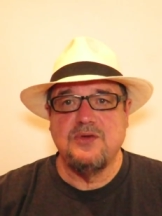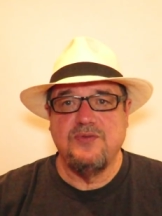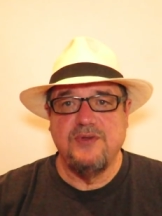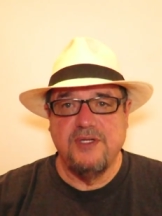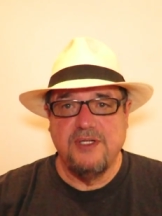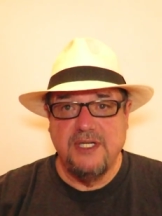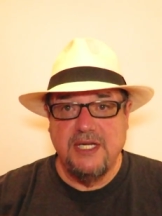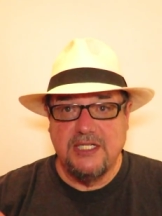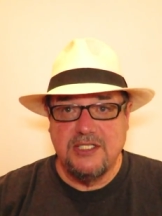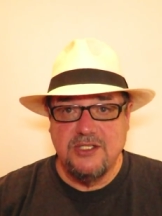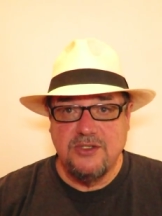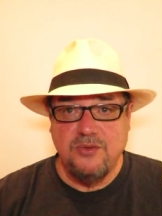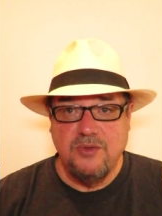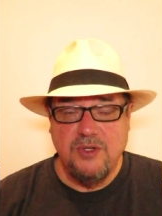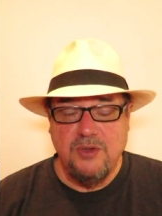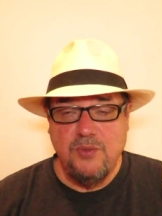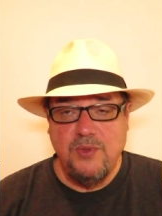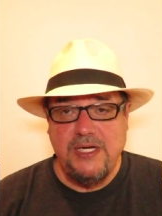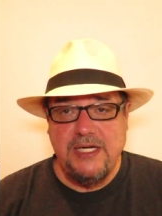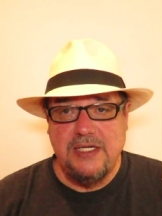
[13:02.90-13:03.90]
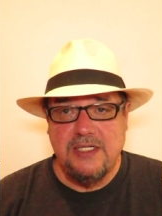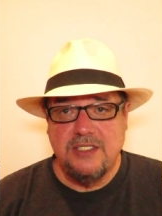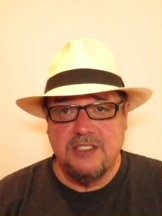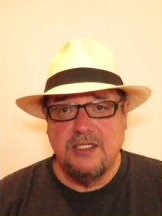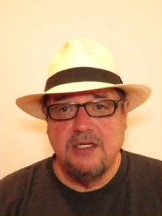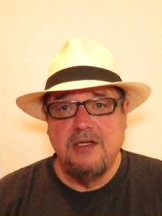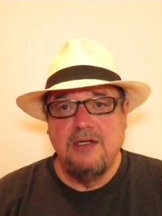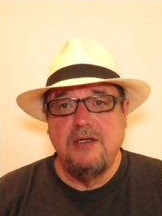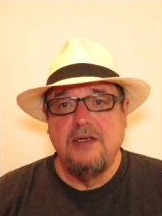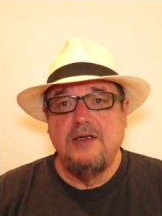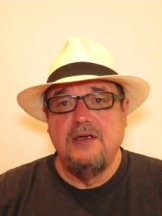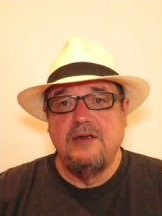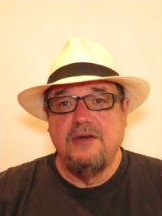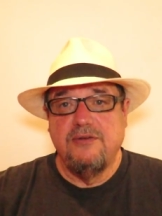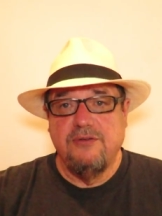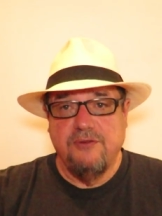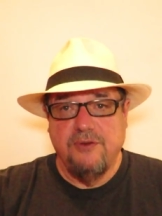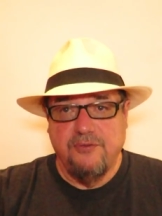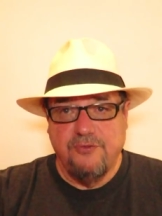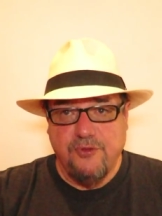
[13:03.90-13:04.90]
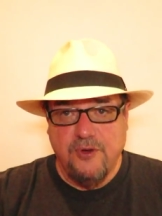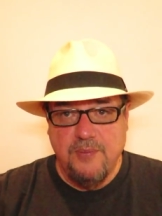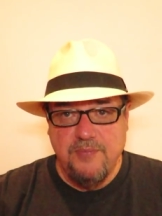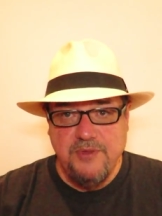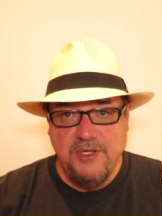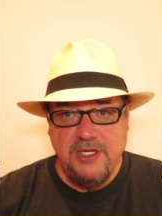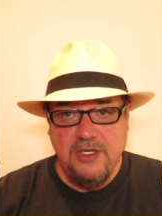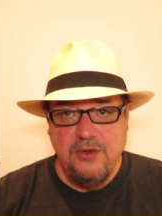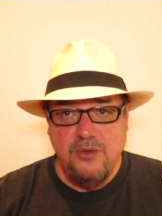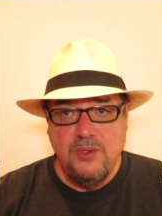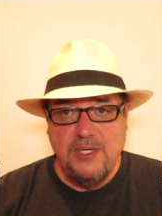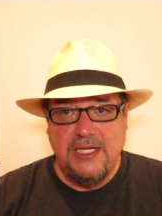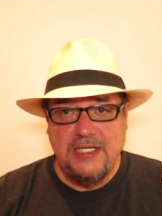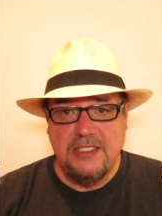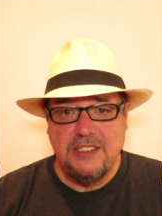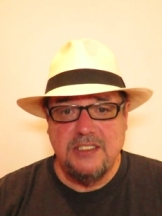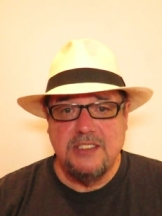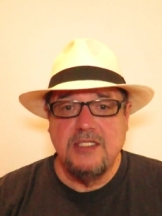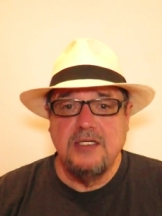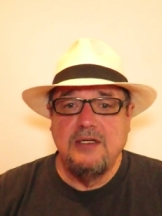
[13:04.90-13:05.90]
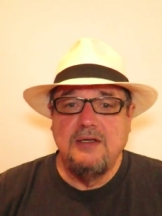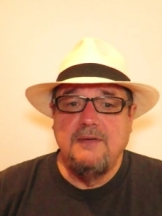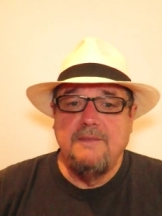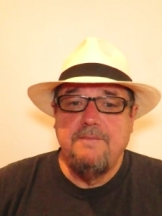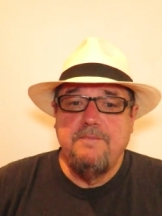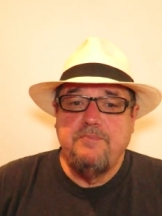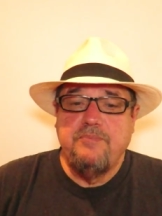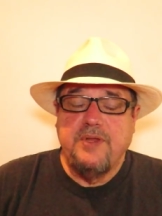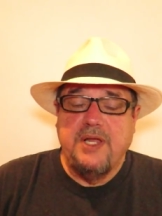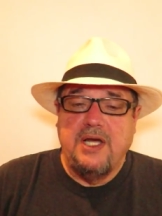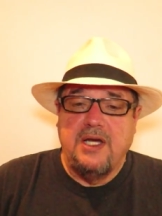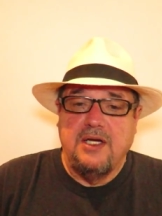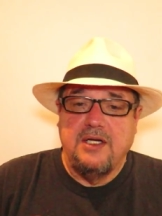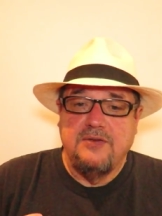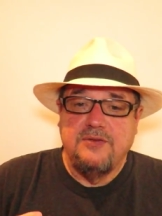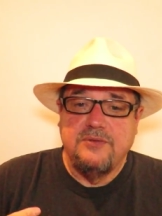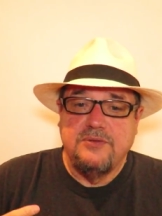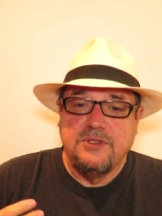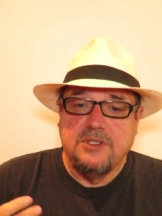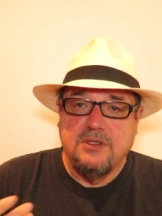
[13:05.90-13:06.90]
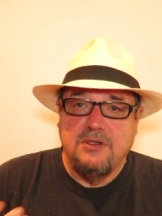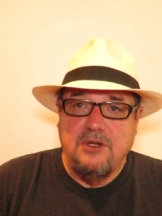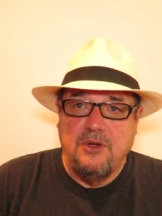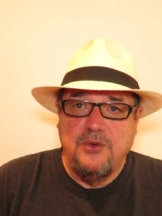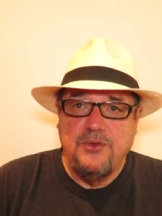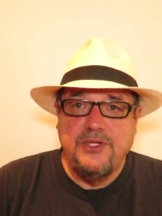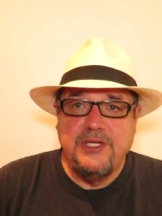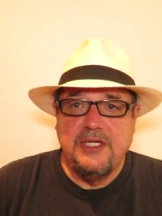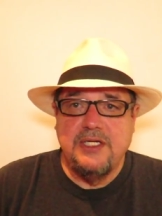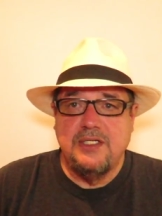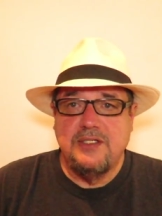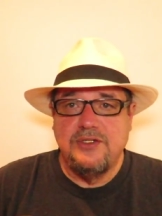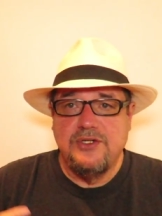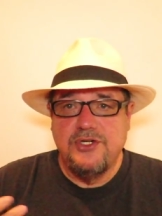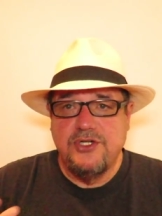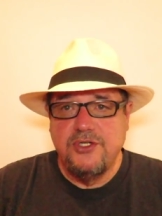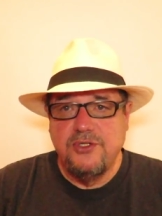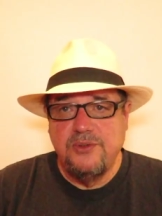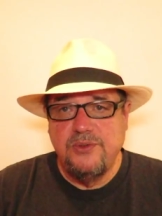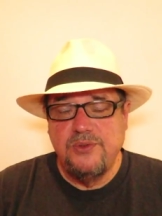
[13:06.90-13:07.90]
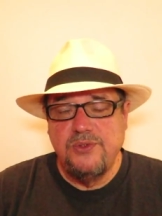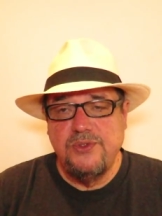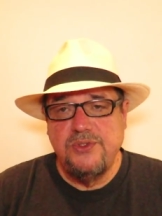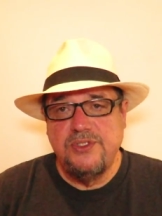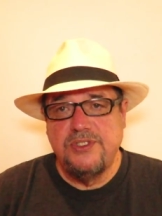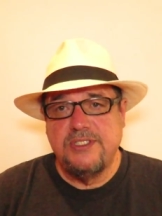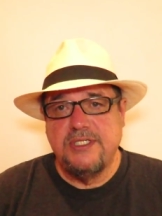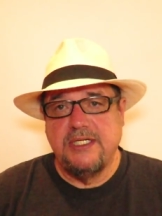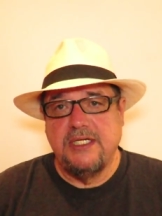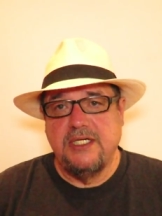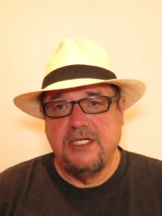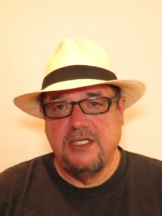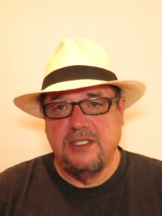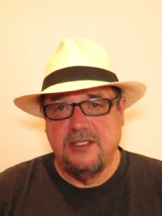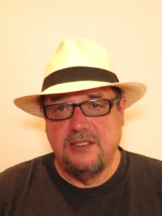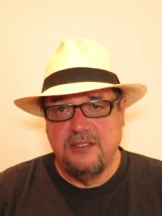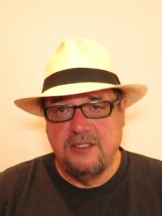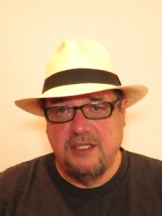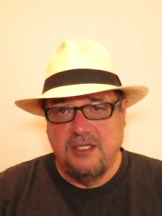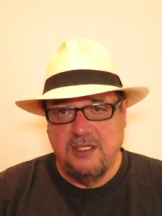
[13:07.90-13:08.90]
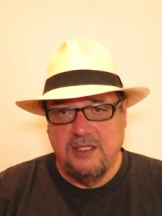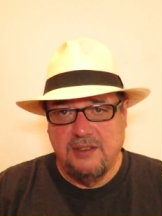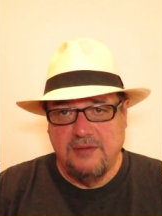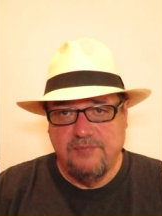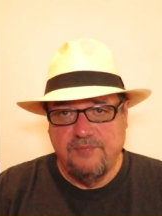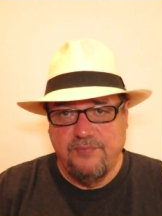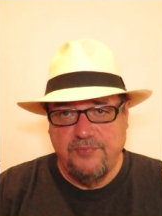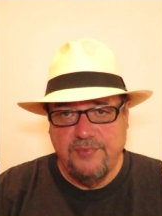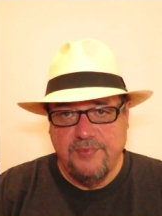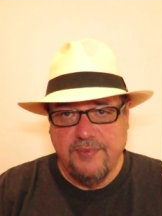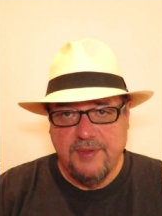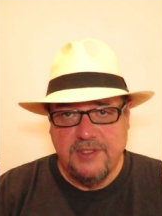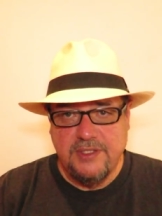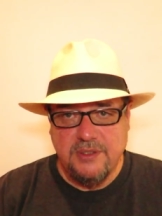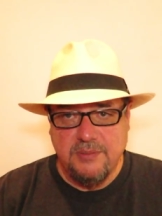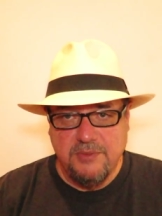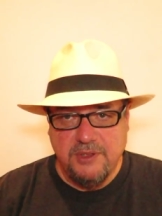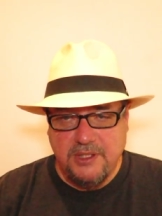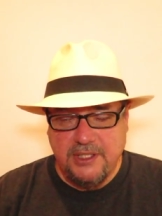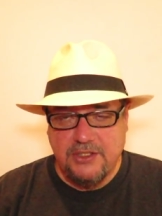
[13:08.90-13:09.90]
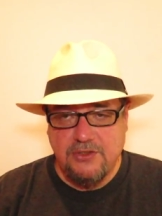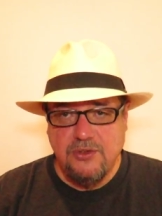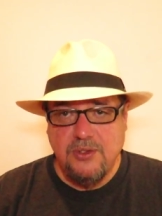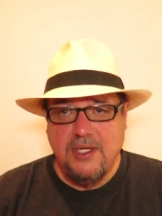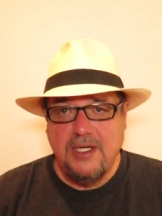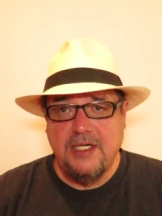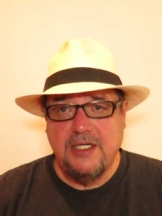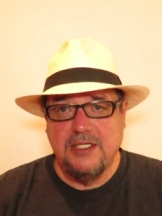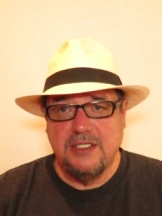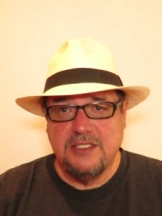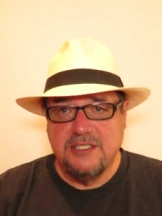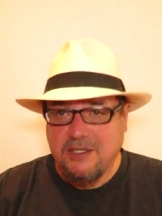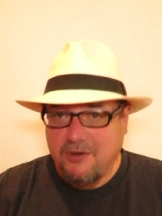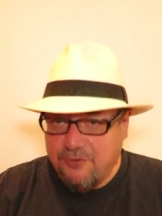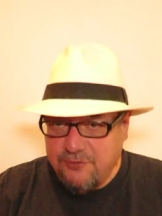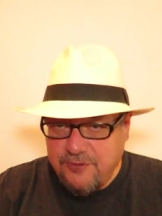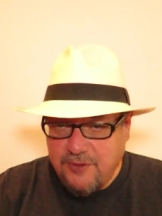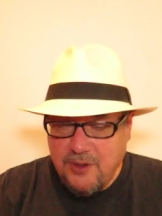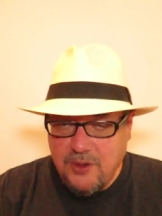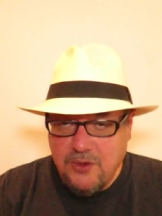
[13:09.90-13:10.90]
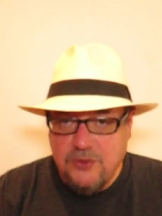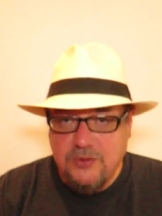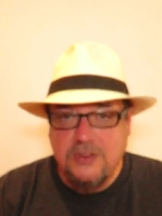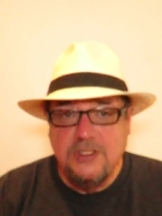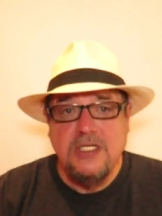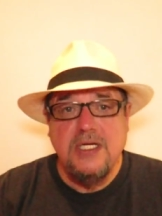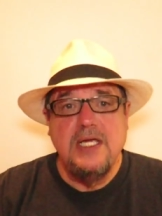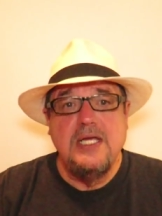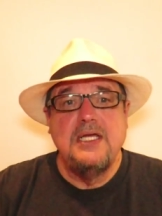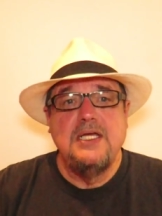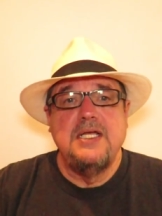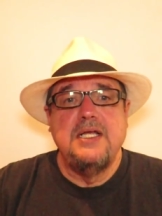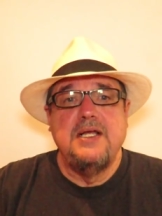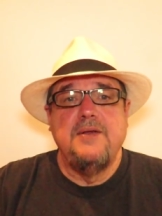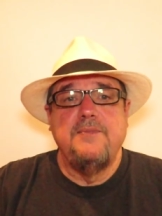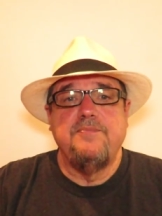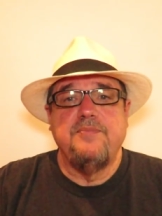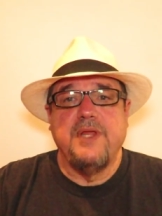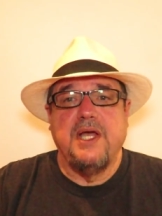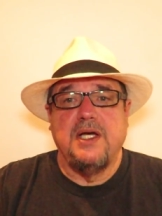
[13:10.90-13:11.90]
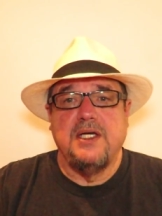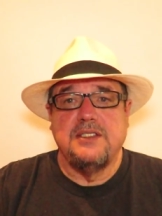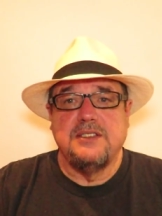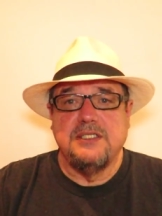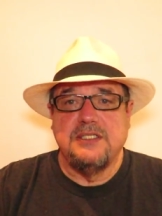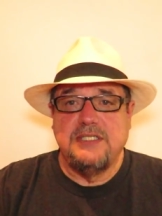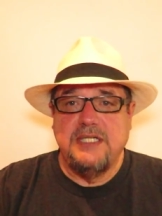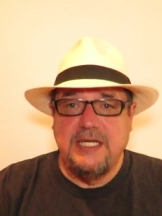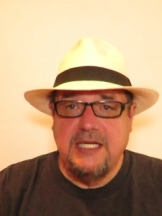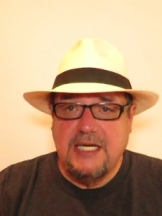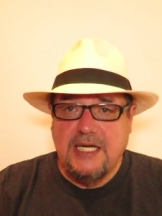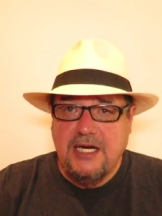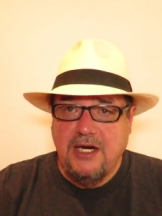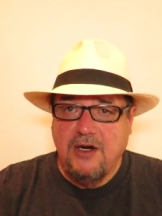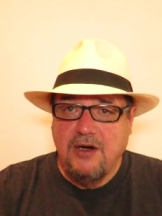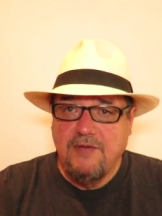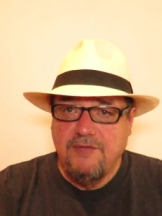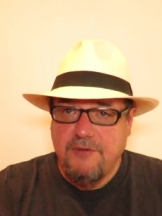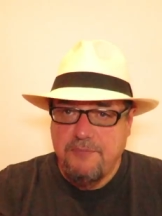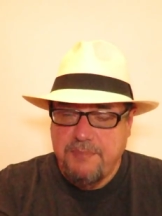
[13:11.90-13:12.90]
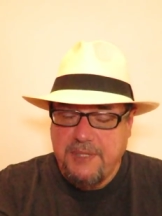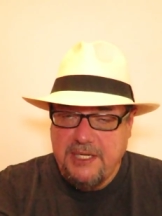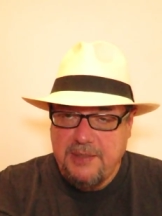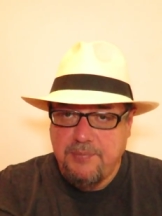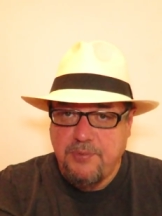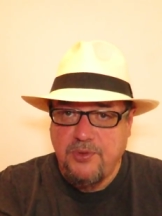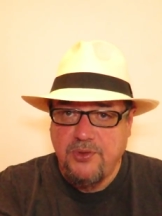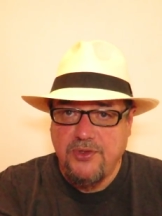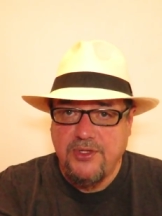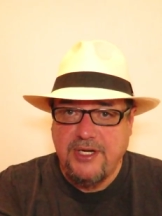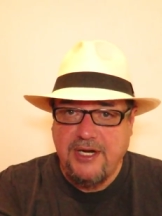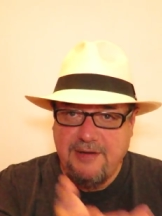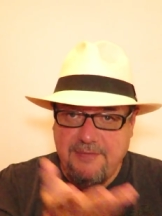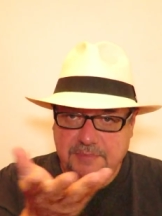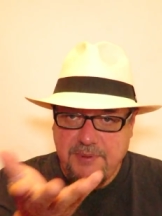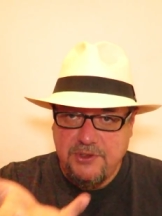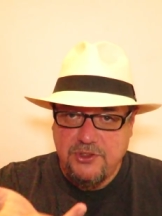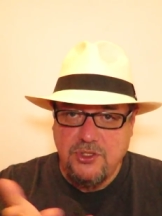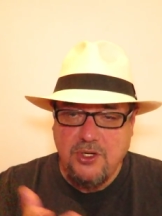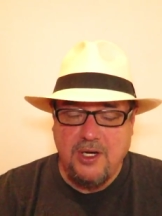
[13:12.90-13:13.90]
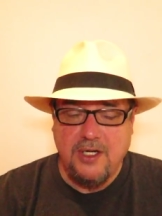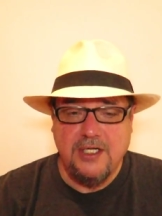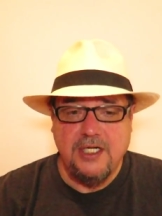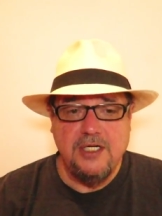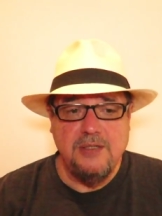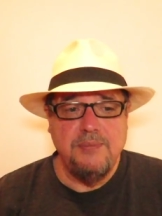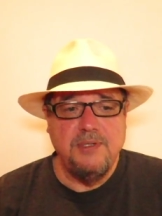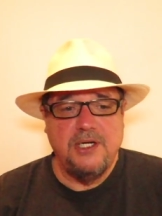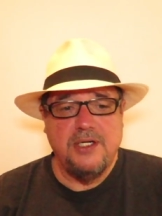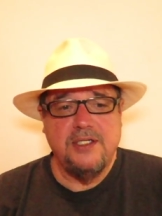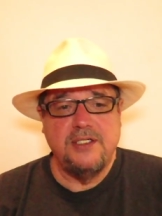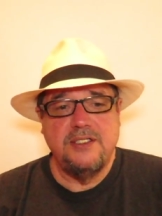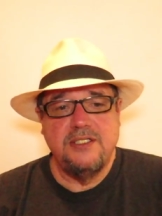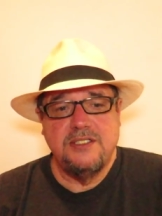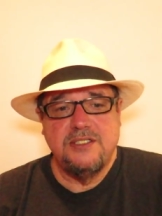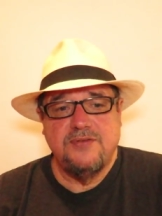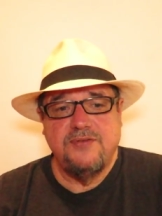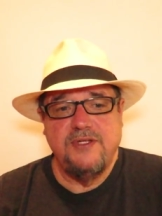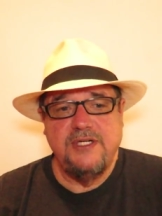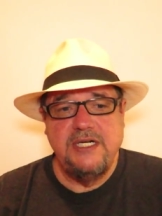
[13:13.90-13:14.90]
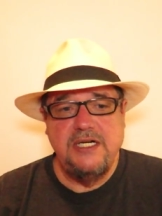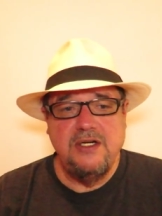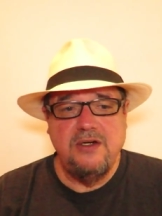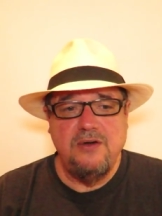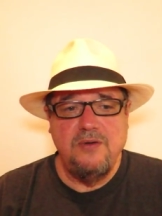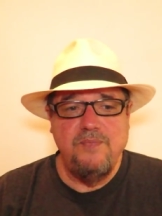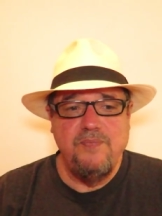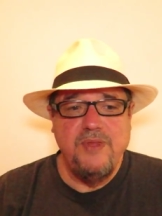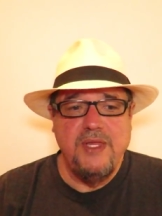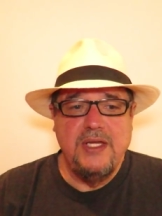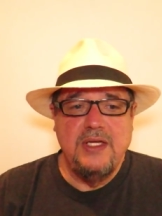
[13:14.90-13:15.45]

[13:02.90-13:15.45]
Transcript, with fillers: over the next 3 weeks from the US. Clothing and shoes and some electronics, cell phone, to take care of the people that I've been talking about on this video.